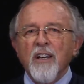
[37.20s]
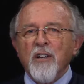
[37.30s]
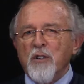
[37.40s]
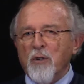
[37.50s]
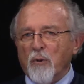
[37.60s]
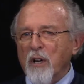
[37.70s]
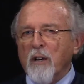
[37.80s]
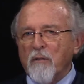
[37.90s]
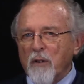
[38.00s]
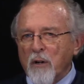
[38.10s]
to
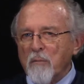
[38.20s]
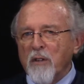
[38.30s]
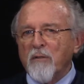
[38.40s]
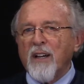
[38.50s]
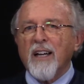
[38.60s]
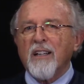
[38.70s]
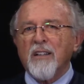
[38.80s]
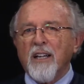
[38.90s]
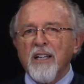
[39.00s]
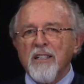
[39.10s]
reaffirm the fact
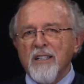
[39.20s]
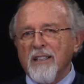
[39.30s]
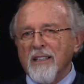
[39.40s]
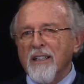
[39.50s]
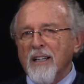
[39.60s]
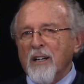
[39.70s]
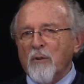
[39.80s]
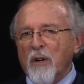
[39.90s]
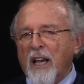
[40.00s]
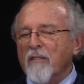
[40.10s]
that uh,
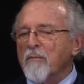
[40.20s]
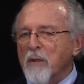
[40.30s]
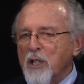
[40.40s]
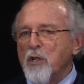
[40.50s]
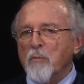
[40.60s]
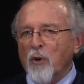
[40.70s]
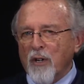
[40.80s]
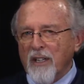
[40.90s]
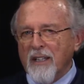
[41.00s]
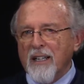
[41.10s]
we have much more
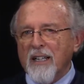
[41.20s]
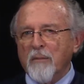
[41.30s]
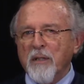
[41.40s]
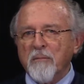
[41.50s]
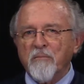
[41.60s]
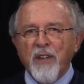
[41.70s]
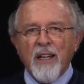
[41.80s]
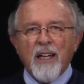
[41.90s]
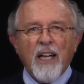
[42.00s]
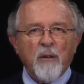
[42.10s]
in common
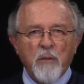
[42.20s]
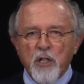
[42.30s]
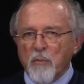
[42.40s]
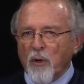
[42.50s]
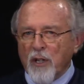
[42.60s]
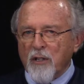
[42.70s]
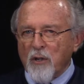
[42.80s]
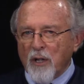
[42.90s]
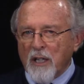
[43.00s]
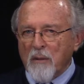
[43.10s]
and much more to
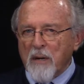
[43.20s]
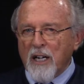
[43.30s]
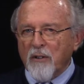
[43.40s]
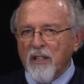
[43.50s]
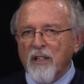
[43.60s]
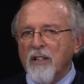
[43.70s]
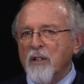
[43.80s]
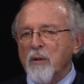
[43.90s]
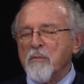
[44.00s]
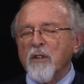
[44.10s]
talk about in
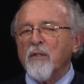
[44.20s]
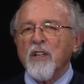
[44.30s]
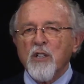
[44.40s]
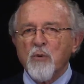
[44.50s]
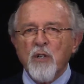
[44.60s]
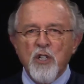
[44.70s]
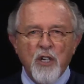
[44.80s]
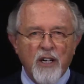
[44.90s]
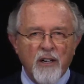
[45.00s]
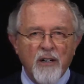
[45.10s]
terms of things we
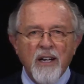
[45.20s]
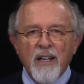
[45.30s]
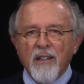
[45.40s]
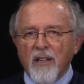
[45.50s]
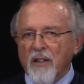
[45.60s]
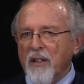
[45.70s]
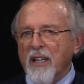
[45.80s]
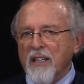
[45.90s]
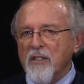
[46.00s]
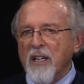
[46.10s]
share than the
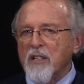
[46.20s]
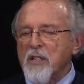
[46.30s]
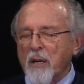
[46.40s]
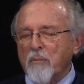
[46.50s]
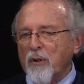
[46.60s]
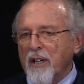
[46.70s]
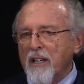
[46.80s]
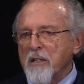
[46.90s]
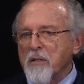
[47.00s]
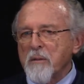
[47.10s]
things that separate
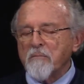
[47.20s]
us.